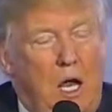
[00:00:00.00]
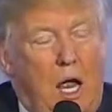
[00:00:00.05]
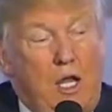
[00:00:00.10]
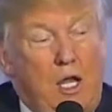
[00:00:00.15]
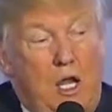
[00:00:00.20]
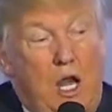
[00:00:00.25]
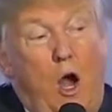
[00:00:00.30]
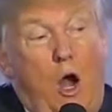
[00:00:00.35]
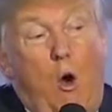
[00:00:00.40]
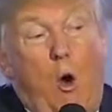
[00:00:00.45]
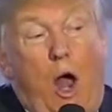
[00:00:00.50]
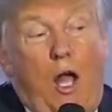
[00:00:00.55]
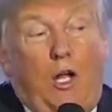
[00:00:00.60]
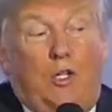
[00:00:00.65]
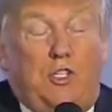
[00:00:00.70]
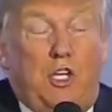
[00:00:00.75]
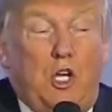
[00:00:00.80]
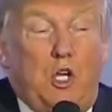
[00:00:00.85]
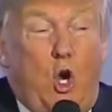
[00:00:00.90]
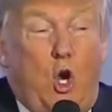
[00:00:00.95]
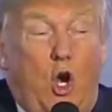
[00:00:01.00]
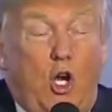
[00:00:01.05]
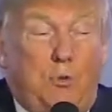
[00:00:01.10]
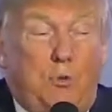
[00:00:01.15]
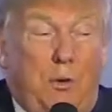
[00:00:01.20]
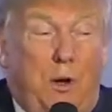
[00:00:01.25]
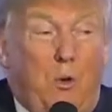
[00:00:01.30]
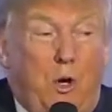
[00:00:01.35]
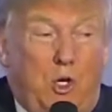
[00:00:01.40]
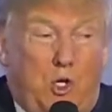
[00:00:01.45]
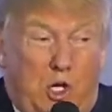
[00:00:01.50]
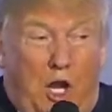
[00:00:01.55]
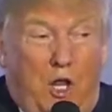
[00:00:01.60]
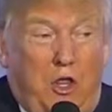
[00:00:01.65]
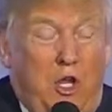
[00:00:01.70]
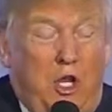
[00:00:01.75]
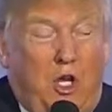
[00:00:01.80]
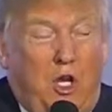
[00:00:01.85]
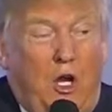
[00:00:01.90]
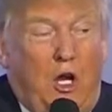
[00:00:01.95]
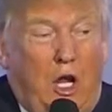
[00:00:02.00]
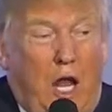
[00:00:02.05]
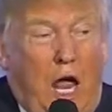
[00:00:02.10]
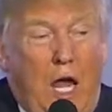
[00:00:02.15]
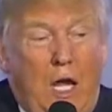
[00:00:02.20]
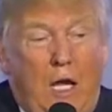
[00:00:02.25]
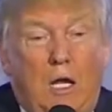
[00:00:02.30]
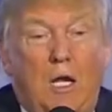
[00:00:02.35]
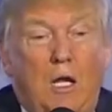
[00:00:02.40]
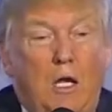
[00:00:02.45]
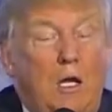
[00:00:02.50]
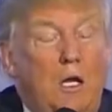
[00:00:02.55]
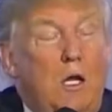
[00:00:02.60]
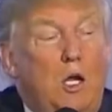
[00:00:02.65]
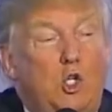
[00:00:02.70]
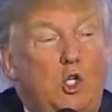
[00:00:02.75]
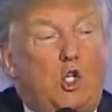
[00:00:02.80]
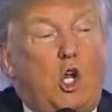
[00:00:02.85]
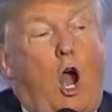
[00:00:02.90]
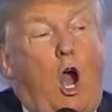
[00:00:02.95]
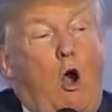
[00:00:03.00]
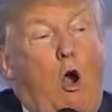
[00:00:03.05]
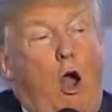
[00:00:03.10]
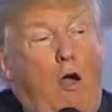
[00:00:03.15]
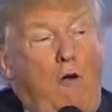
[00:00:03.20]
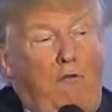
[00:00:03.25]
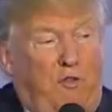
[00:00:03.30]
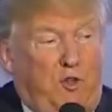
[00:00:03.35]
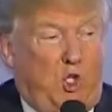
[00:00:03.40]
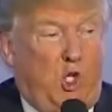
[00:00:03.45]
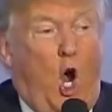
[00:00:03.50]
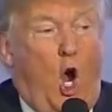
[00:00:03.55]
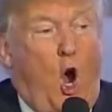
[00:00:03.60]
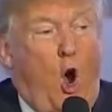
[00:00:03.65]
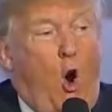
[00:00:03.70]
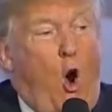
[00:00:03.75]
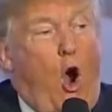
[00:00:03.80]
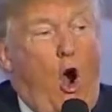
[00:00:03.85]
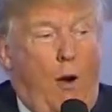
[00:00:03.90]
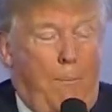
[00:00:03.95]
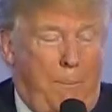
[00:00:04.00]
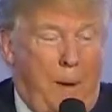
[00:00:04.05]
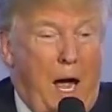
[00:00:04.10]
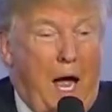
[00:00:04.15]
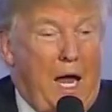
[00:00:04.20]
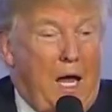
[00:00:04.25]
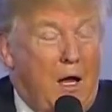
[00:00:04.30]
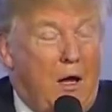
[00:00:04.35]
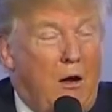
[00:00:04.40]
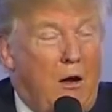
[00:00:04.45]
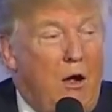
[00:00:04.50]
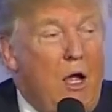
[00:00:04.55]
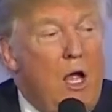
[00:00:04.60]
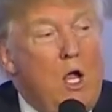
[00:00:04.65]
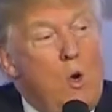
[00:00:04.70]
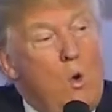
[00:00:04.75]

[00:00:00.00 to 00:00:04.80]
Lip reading: And you know who else endorsed me, which I think you'll like? Sheriff Joe Arpaio.